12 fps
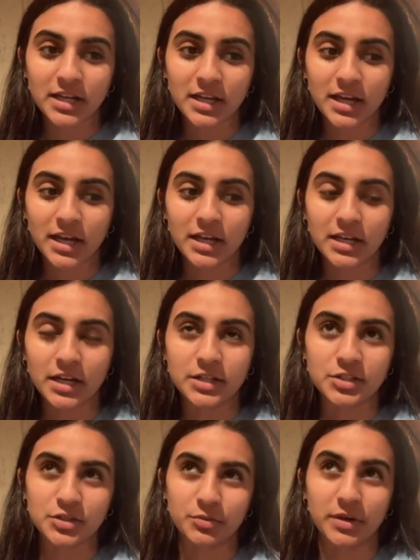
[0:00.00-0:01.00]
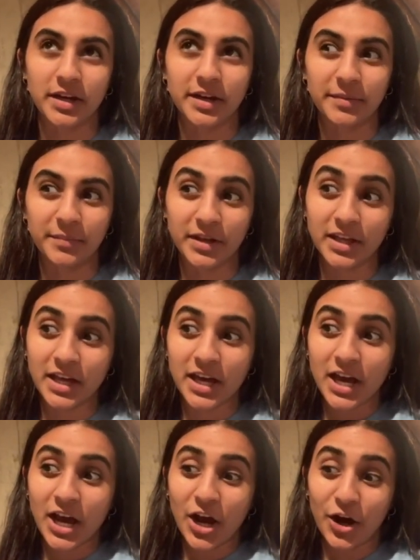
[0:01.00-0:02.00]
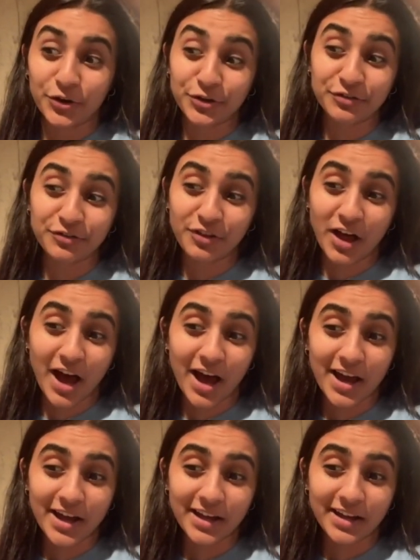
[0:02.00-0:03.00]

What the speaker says: and I swim 100 fly